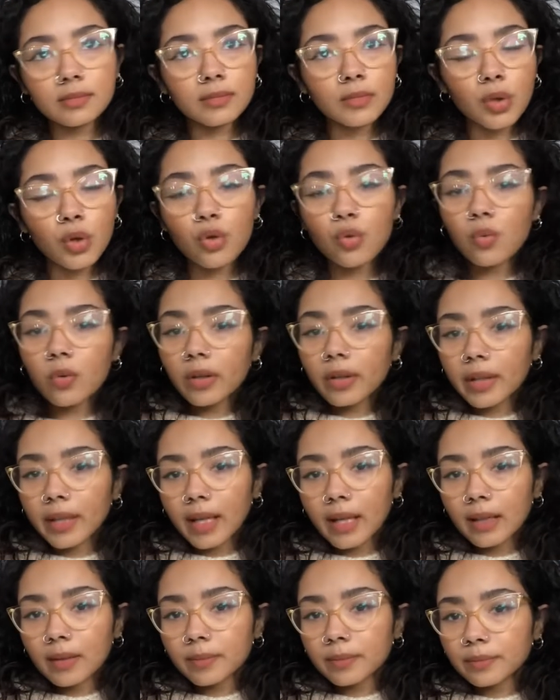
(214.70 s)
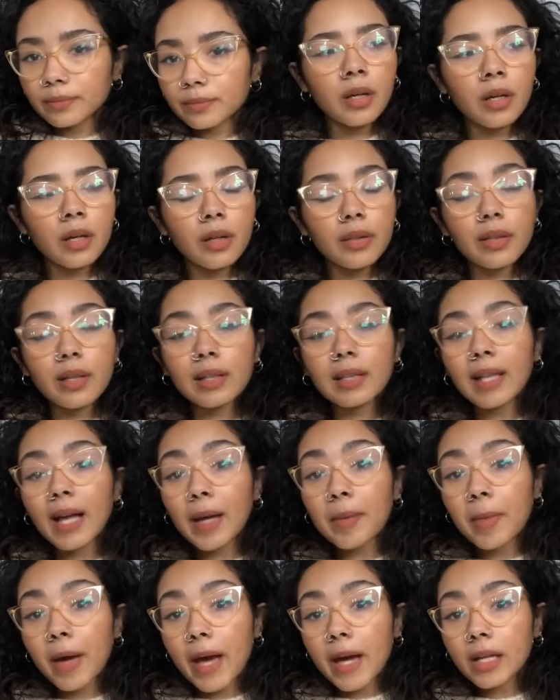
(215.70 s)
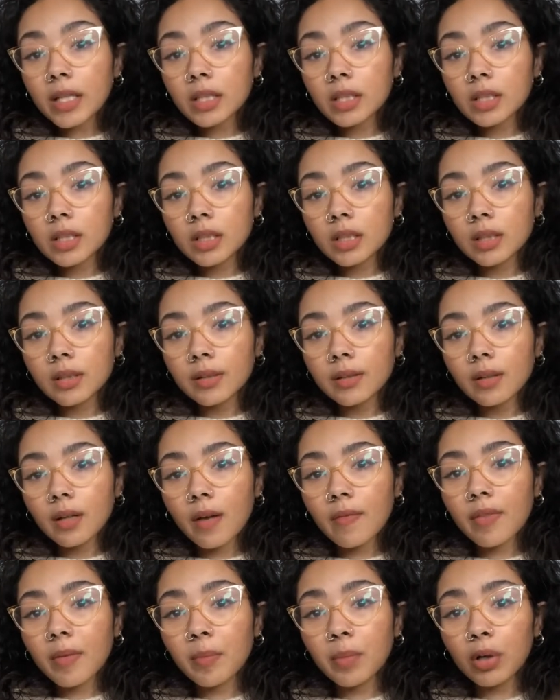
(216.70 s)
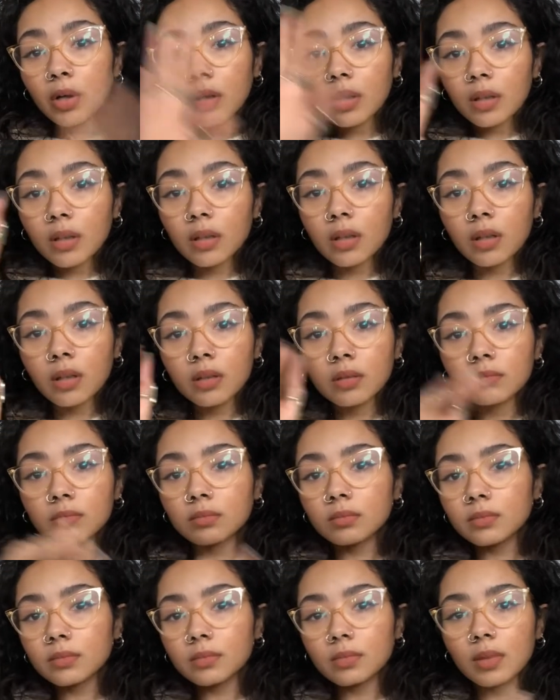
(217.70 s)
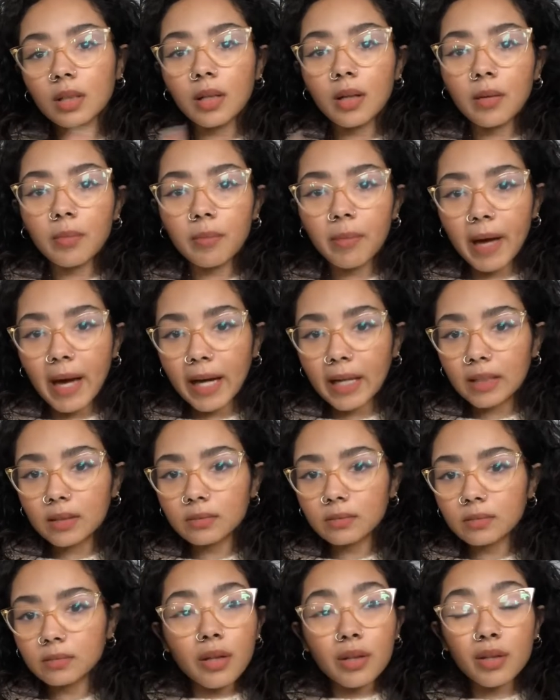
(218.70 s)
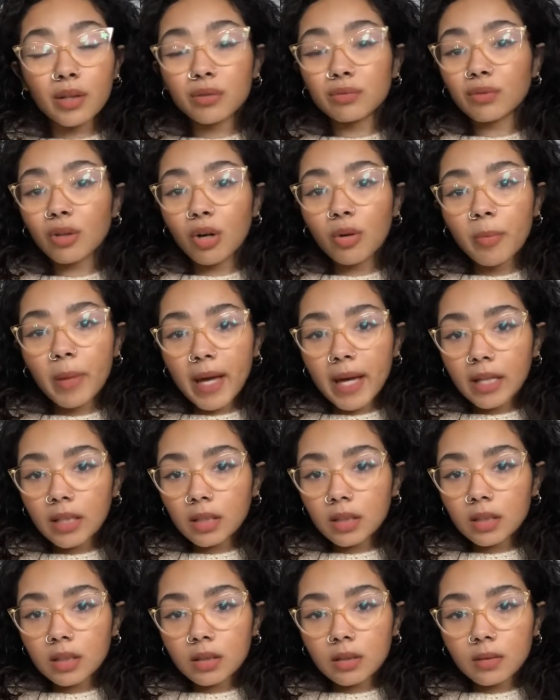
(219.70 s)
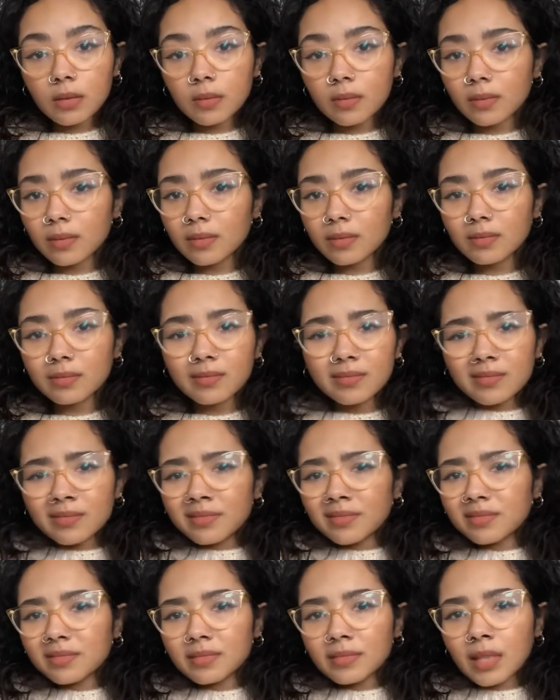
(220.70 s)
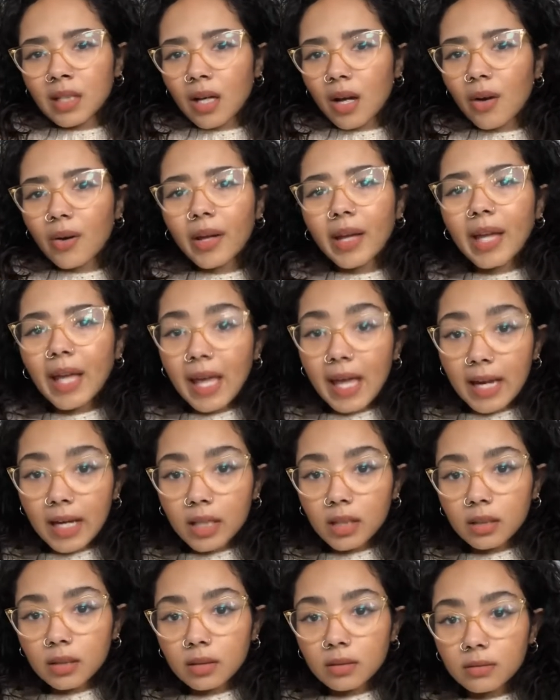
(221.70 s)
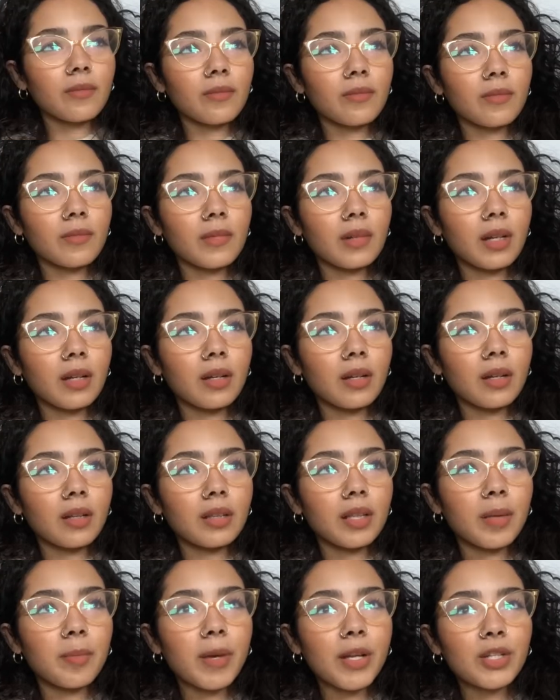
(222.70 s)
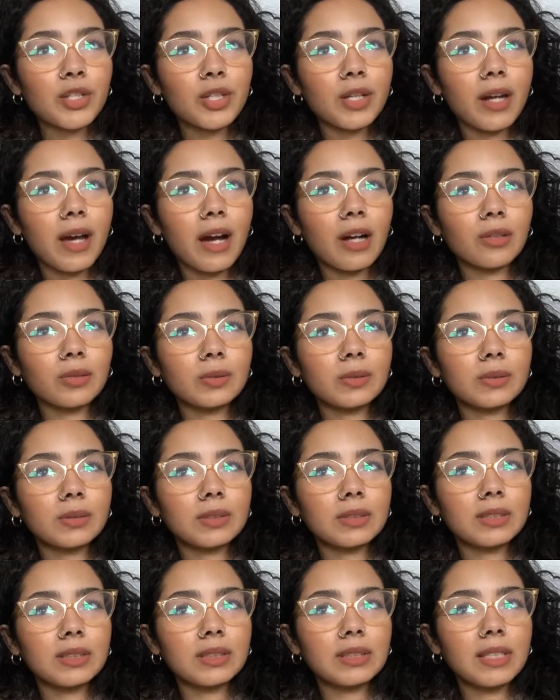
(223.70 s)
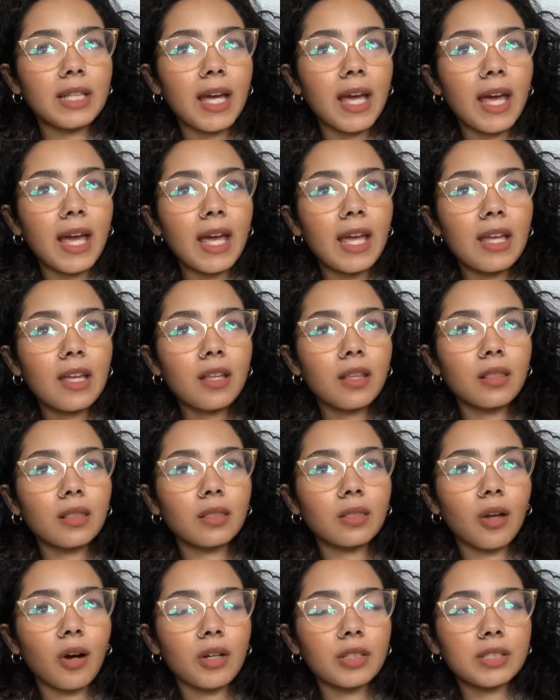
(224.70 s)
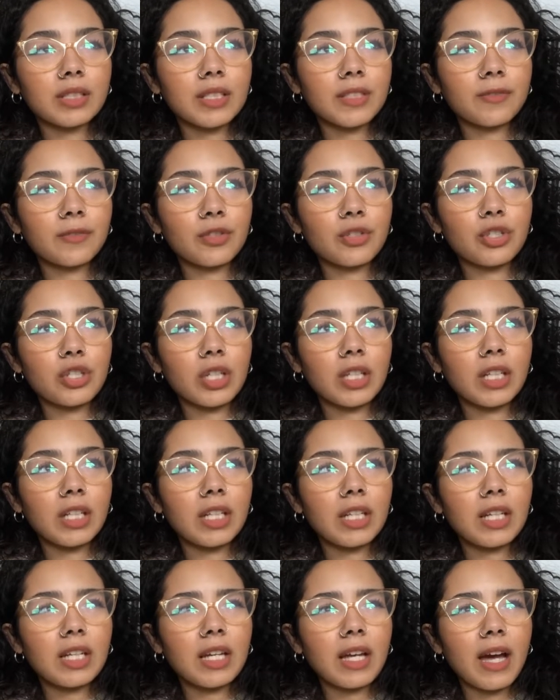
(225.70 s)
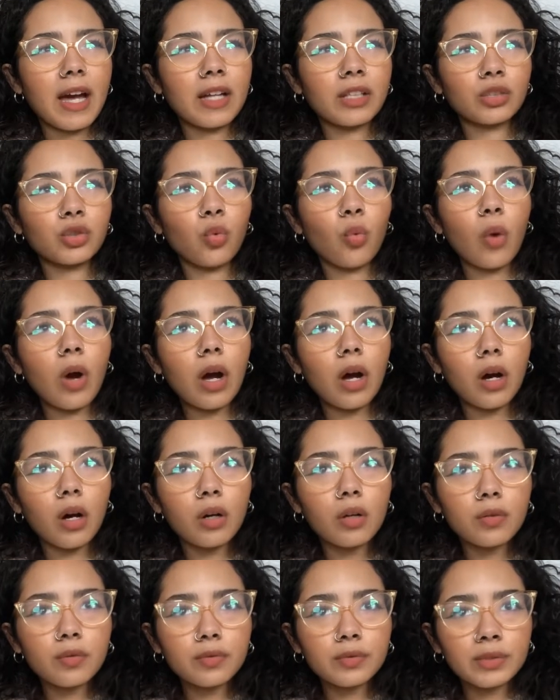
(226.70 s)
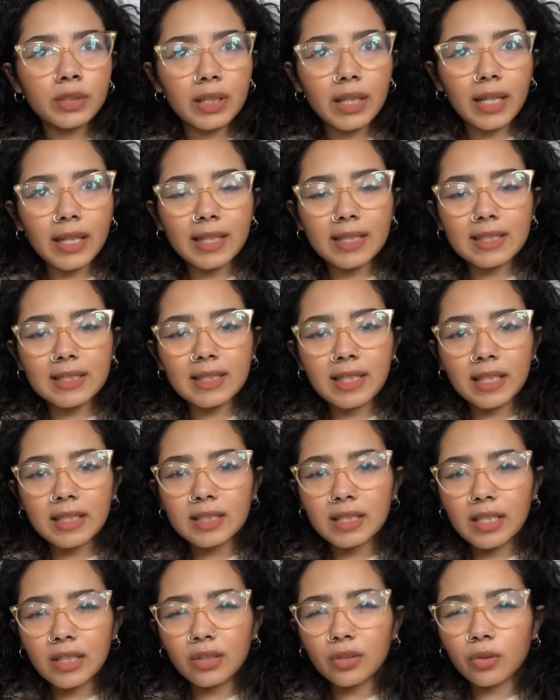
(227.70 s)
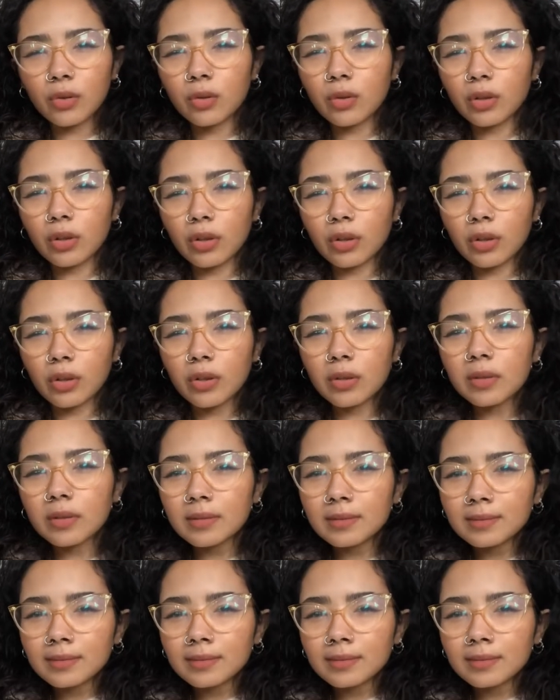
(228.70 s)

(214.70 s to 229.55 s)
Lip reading: who were they? The climax of the book, bad. Their romance, okay, and they mention how Day lost his virginity at 12 to like a 16-year-old girl.